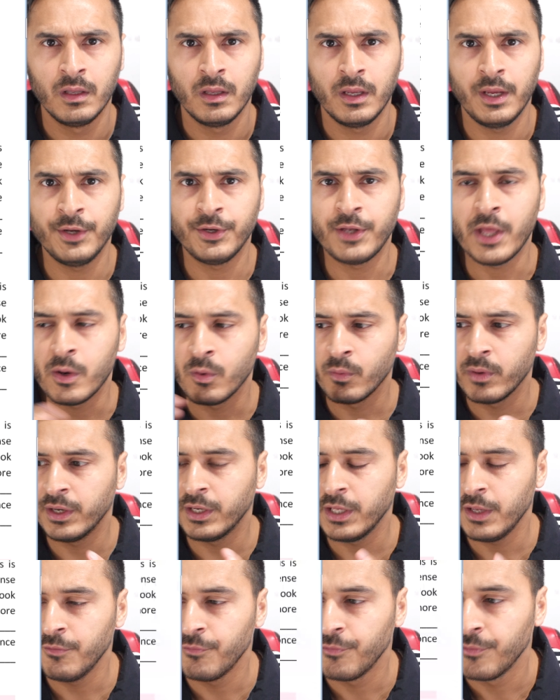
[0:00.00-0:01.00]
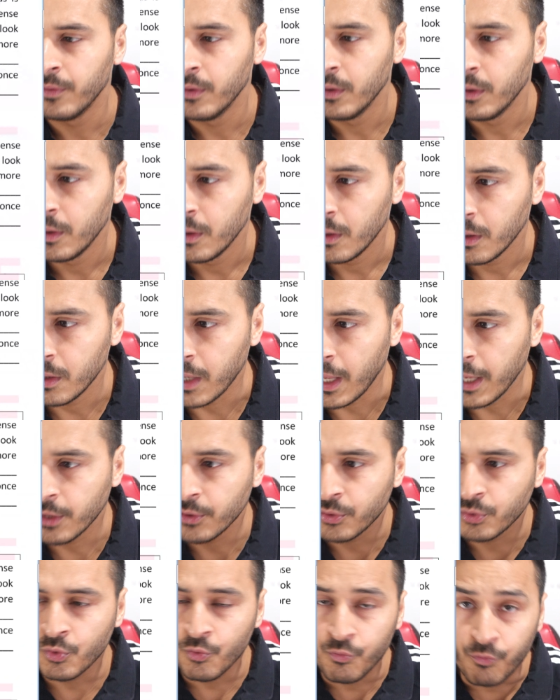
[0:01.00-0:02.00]
Interrogative,
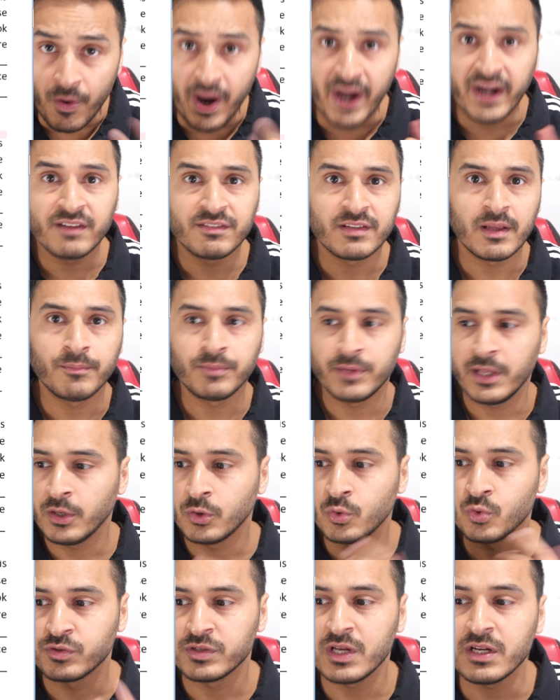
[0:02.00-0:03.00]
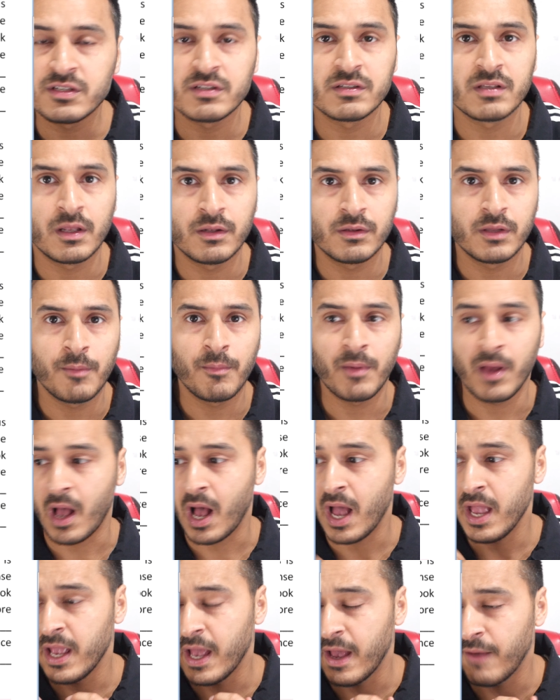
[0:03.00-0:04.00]
like to find something, to search something,
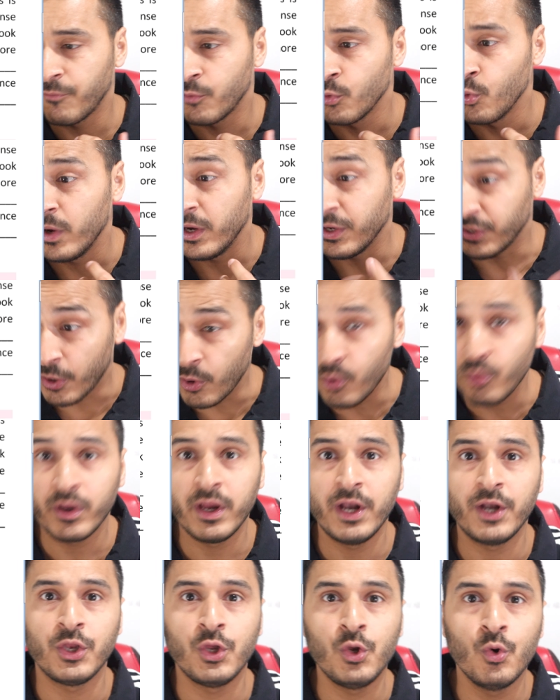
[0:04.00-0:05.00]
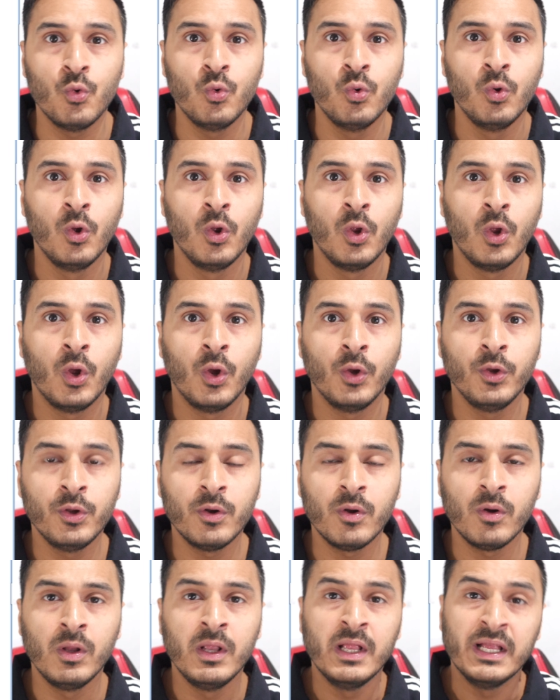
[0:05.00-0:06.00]
I have to interrogate you. You
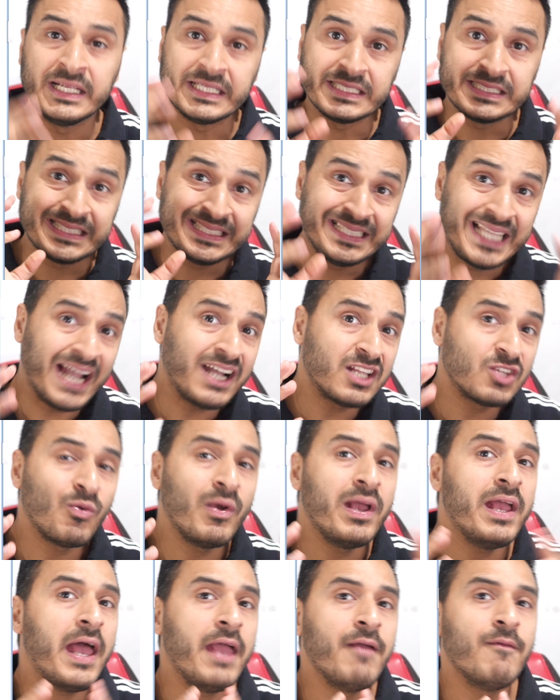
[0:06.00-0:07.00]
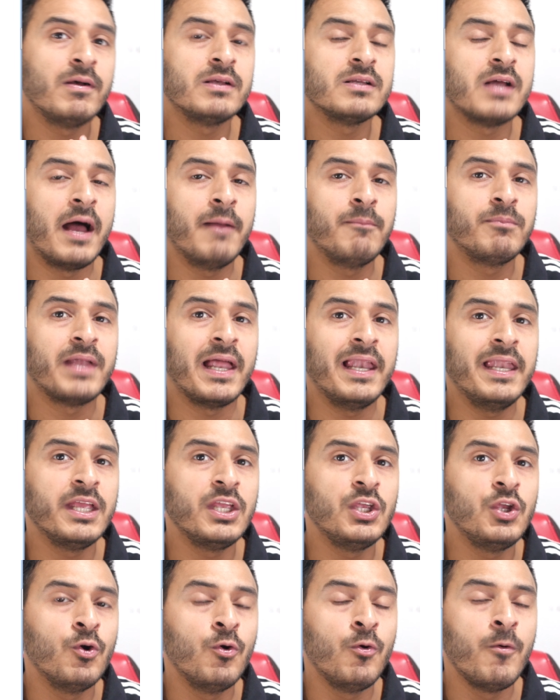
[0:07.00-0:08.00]
know, that's why I'm
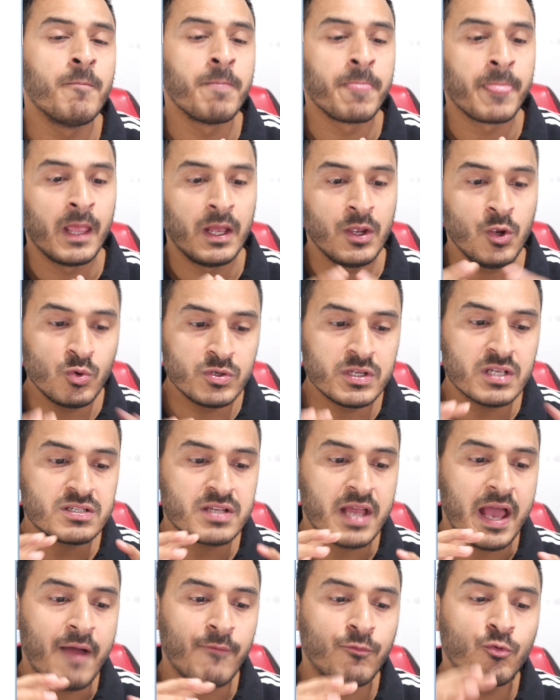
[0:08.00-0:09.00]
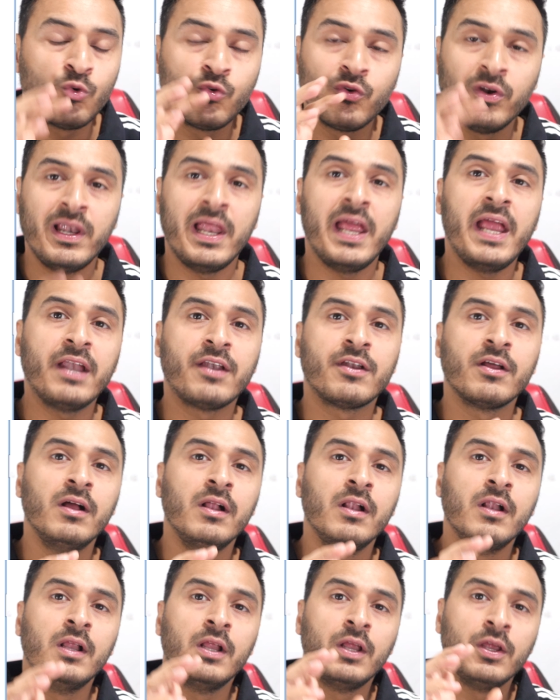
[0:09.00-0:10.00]
telling you, you just have to relate
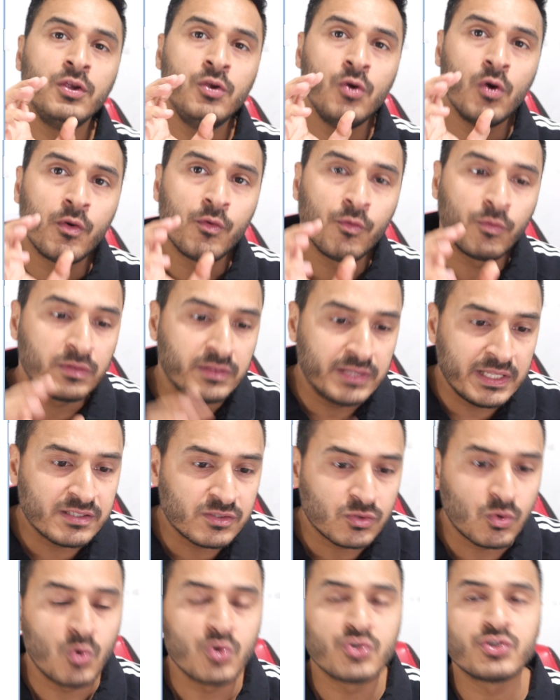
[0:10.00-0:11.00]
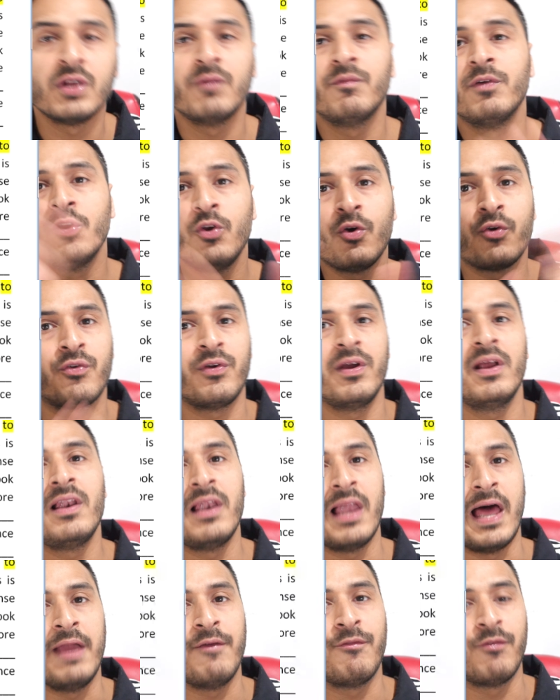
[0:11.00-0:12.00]
this question with your real
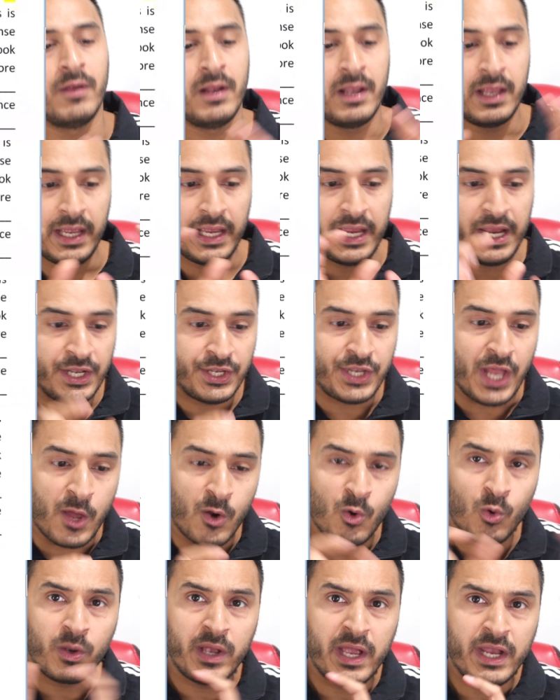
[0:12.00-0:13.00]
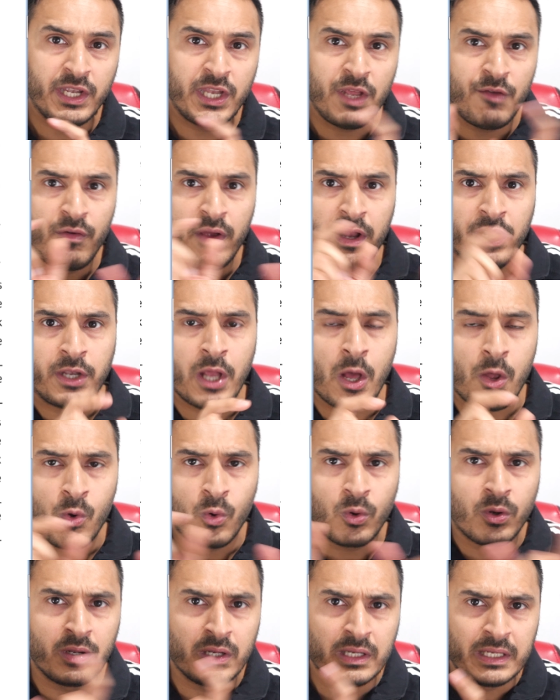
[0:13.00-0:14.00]
life. Interrogative,
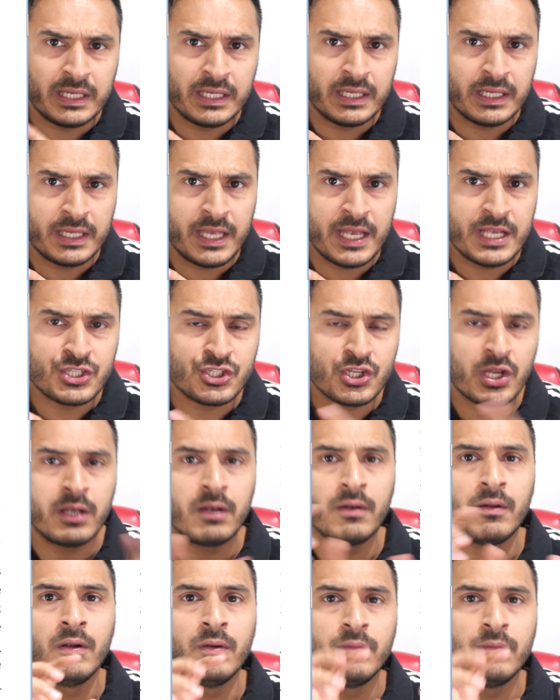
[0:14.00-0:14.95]
interrogation,